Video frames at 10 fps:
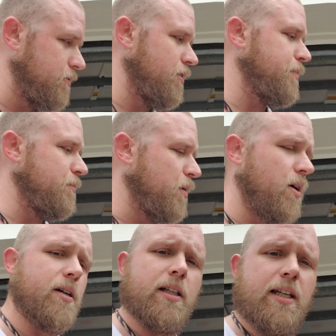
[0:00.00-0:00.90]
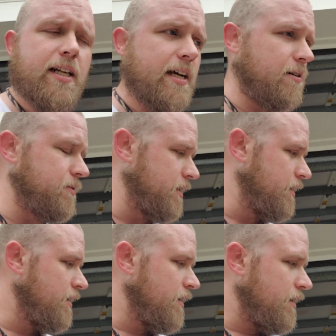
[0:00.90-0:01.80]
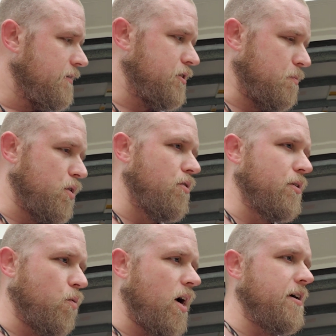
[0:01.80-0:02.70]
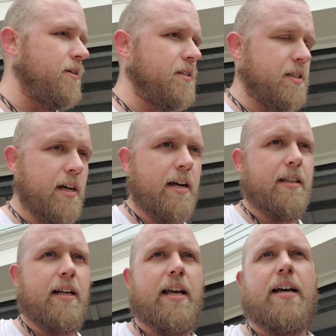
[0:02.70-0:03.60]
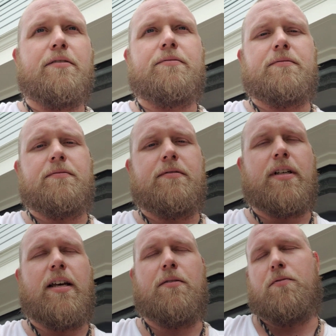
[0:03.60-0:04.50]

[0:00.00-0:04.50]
to rip it apart, clean it out. It was a broken wire inside that I